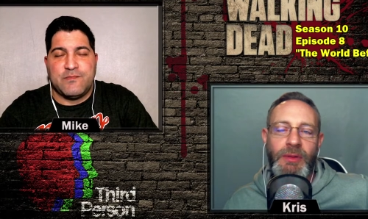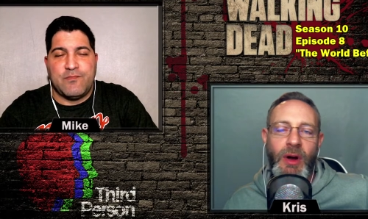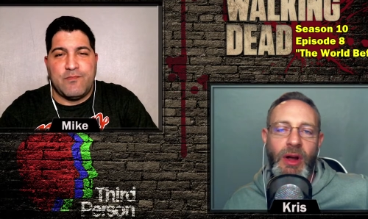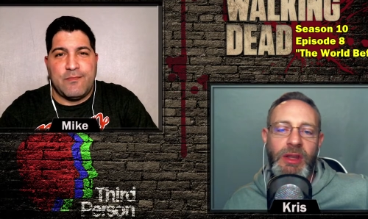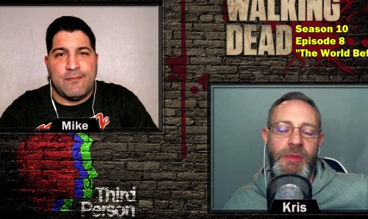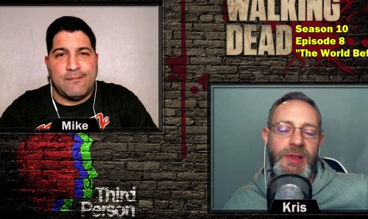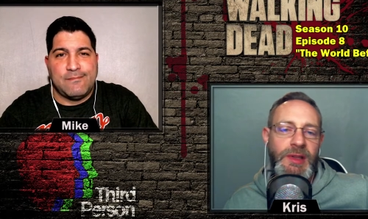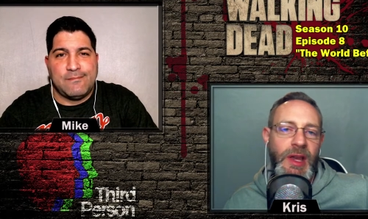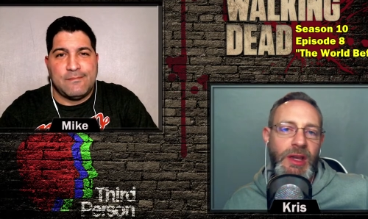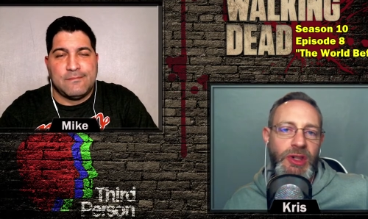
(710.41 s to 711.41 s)
Speaker 1: for argument's
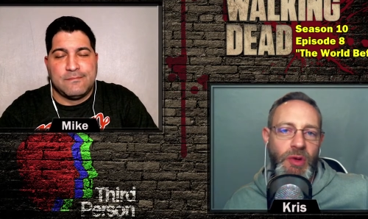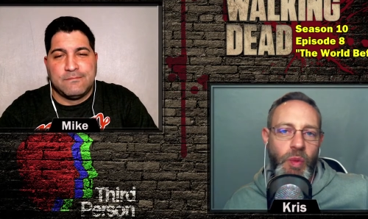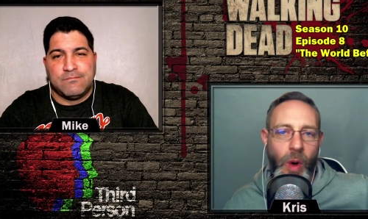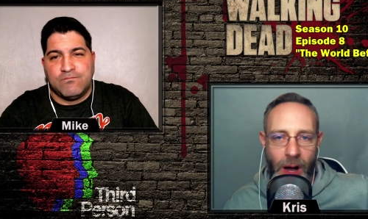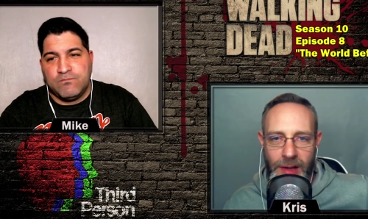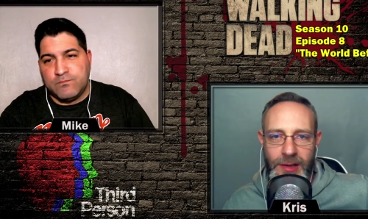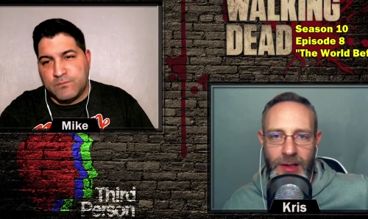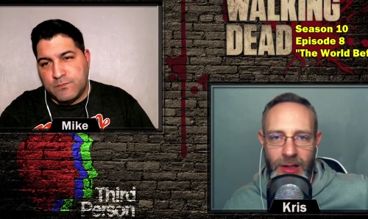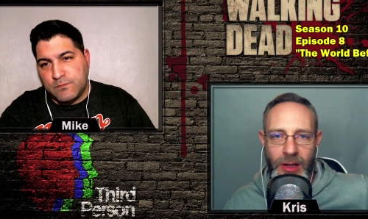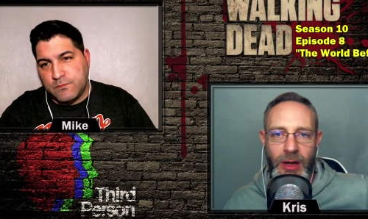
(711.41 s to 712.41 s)
sake, she
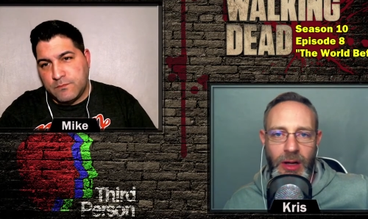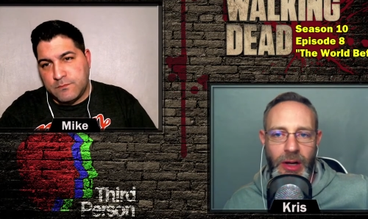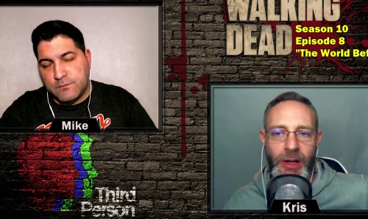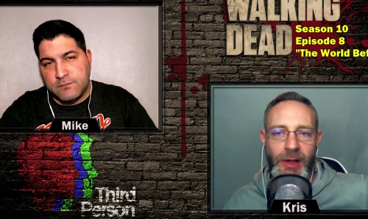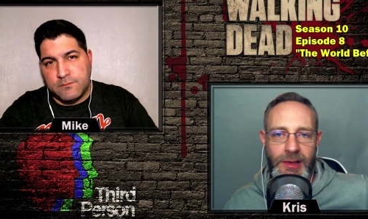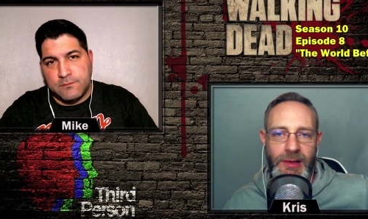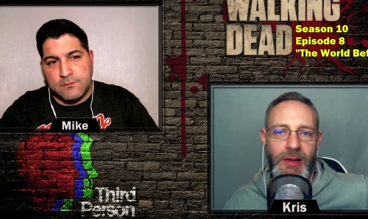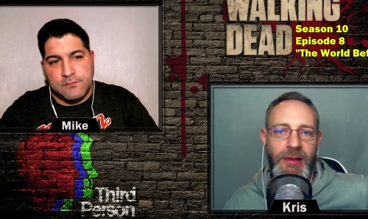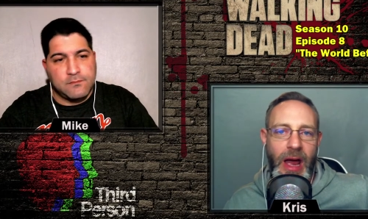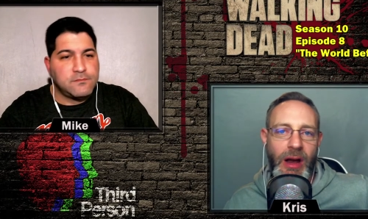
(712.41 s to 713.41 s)
was going to listen
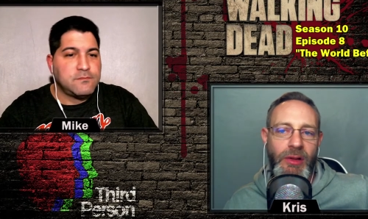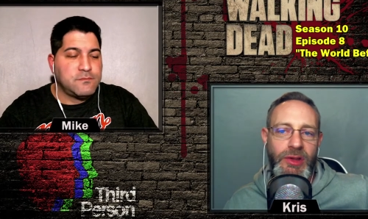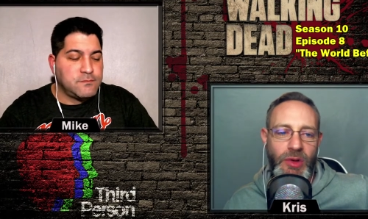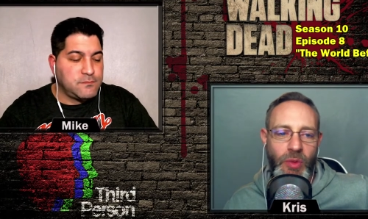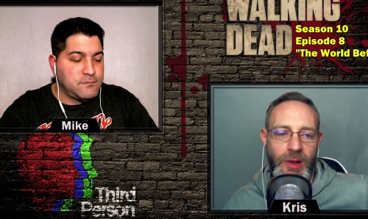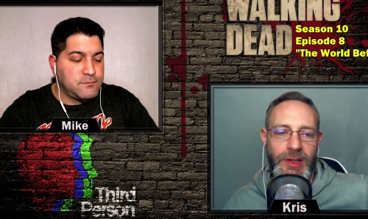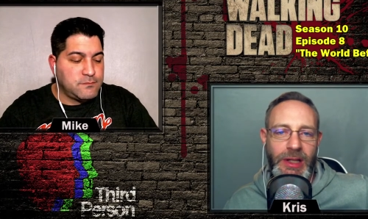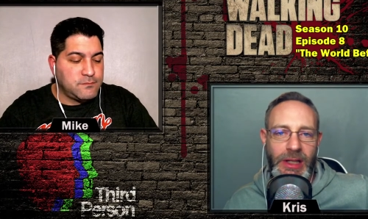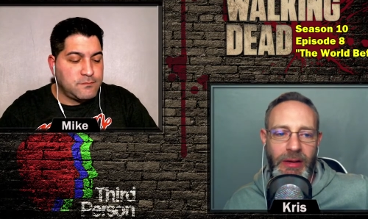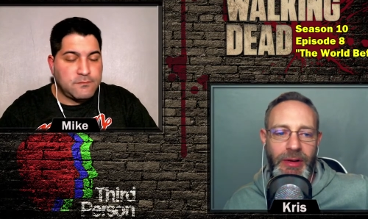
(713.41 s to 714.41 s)
to Daryl and she was going
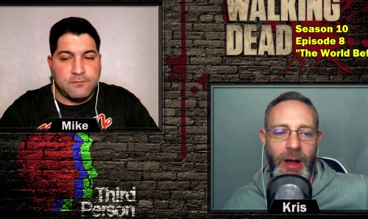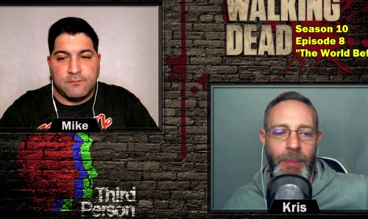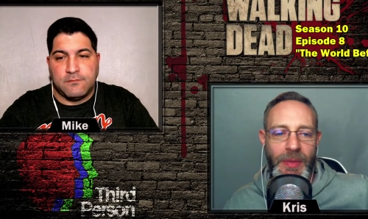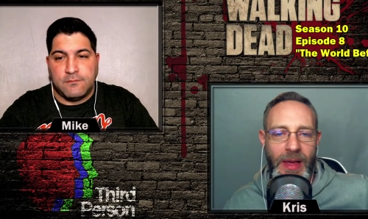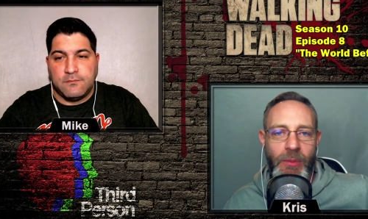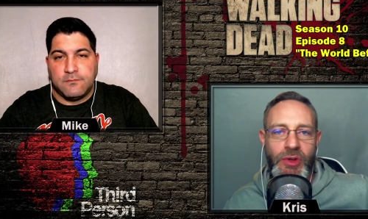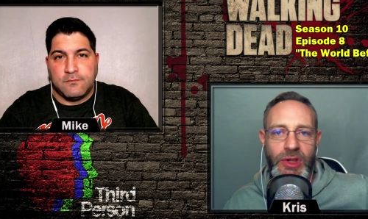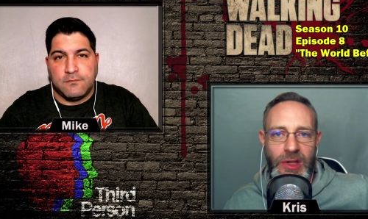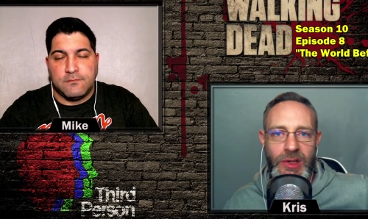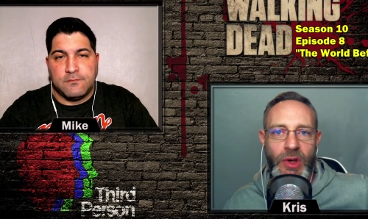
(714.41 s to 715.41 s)
to give it up. But then when
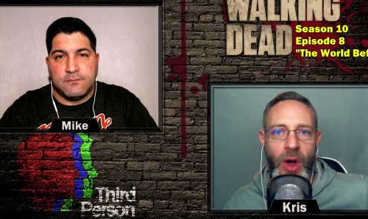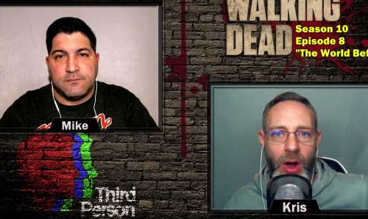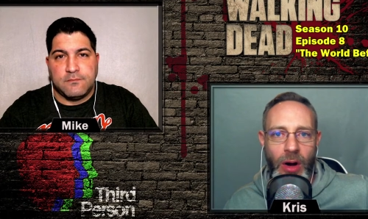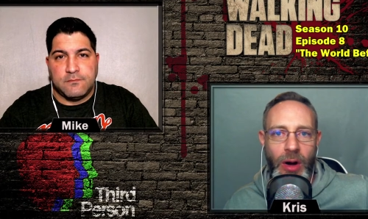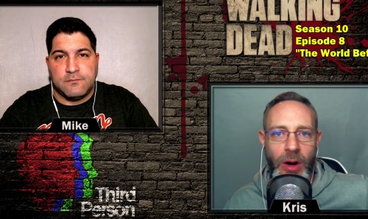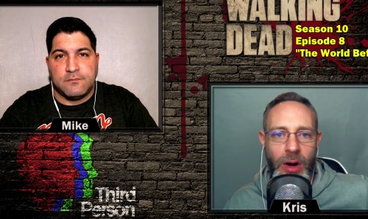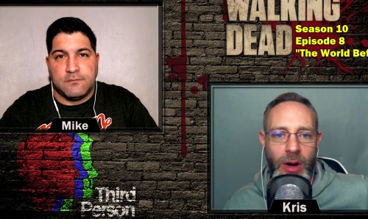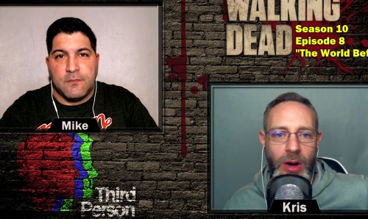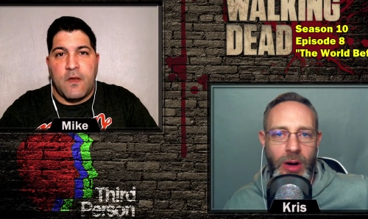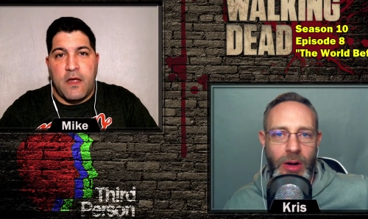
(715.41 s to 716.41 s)
she saw her,
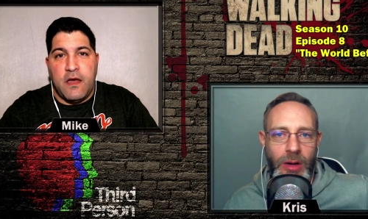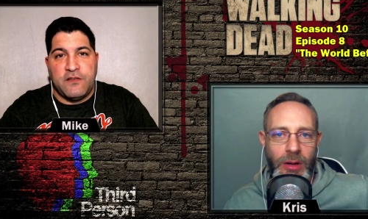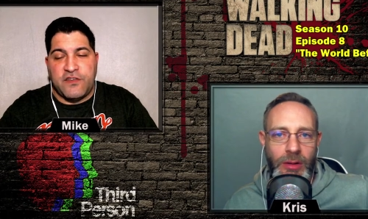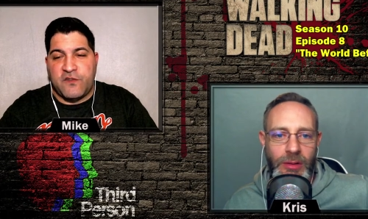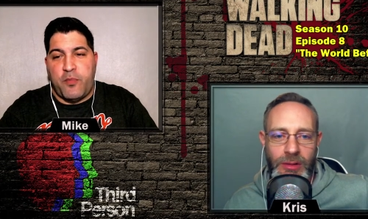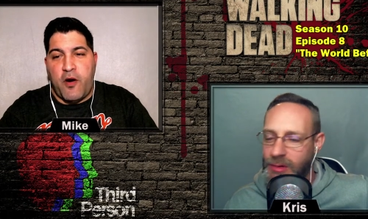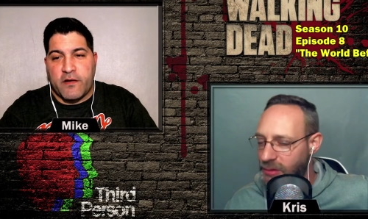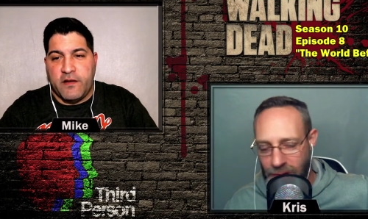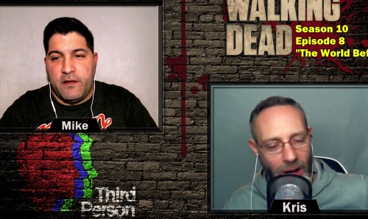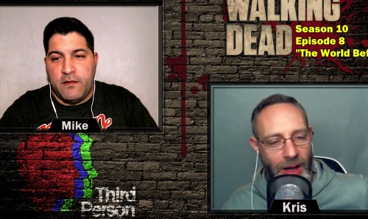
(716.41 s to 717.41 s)
Speaker 2: it just sparked
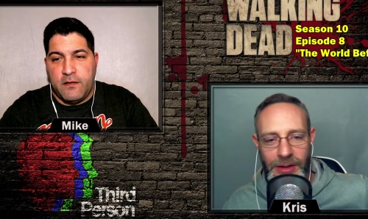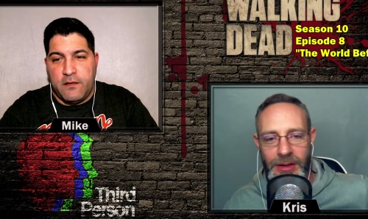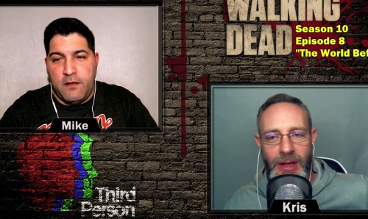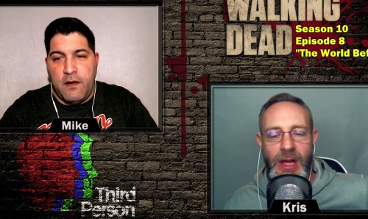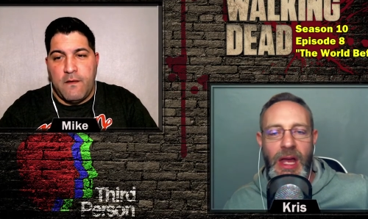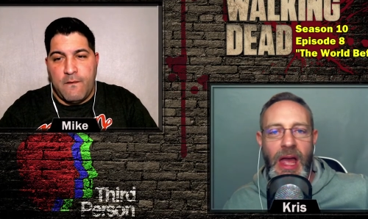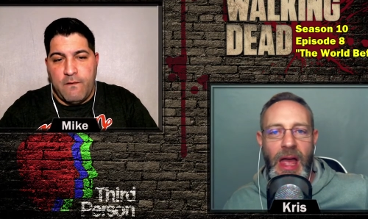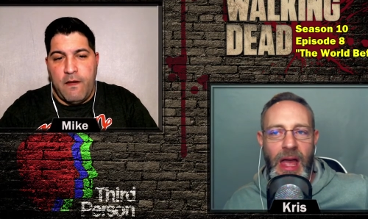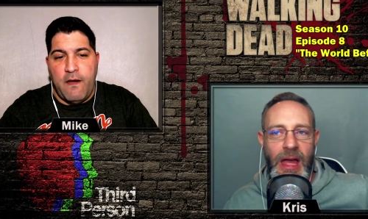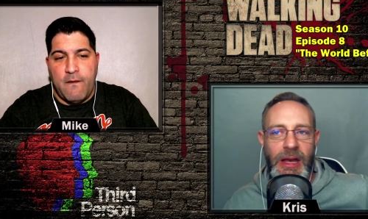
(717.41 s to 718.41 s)
it. Done.
Speaker 1: Yeah.
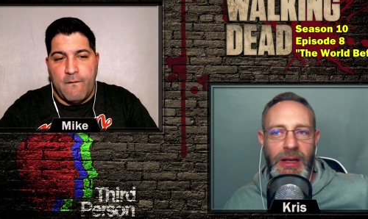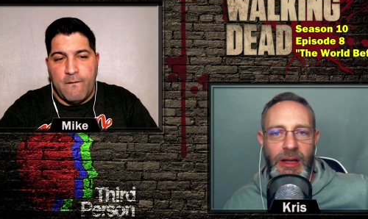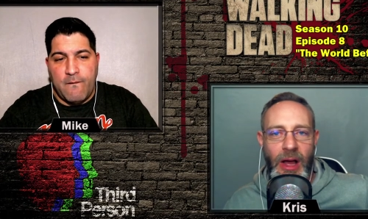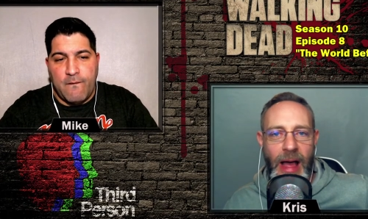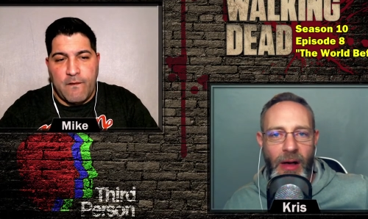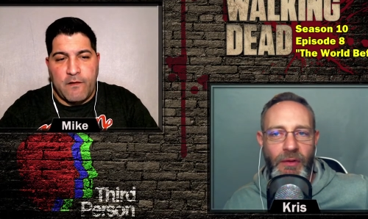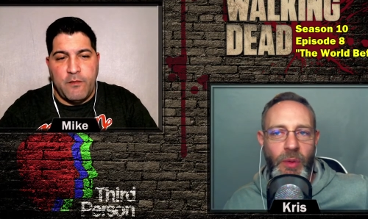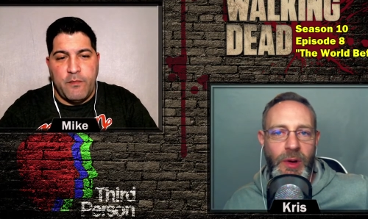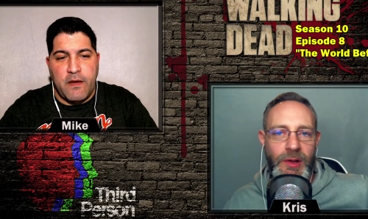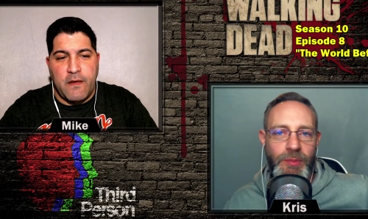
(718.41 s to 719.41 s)
And Alpha
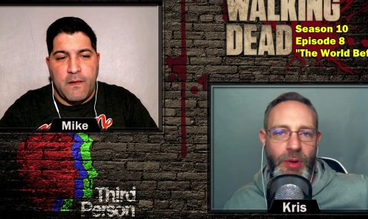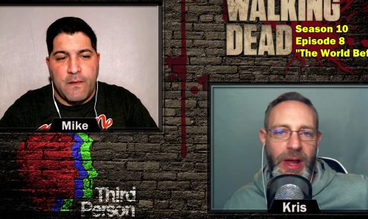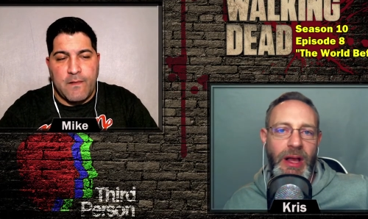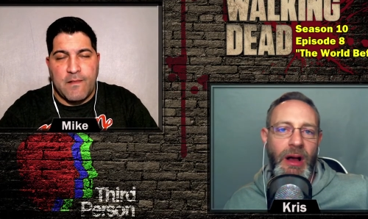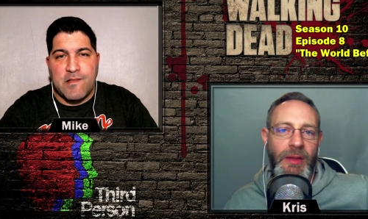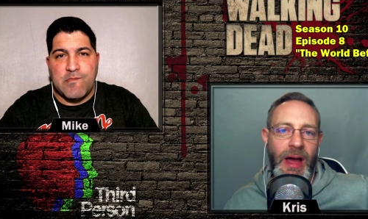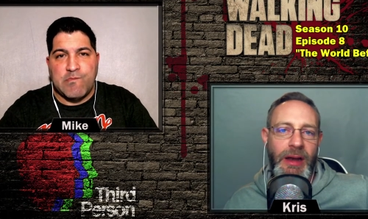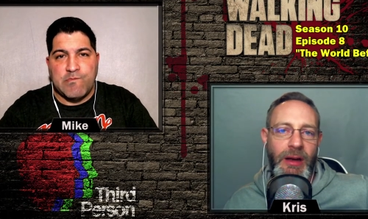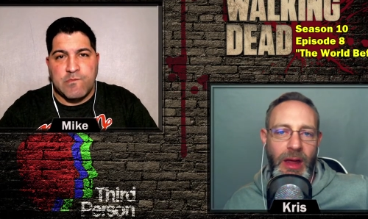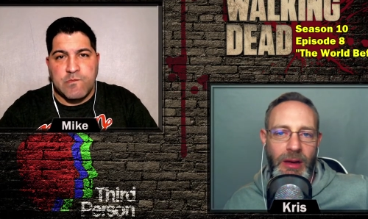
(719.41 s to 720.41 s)
okay. was preying on that,
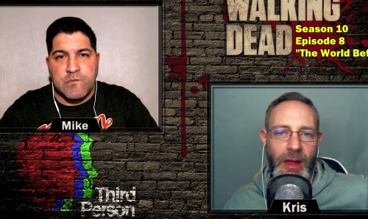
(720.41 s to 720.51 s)
and and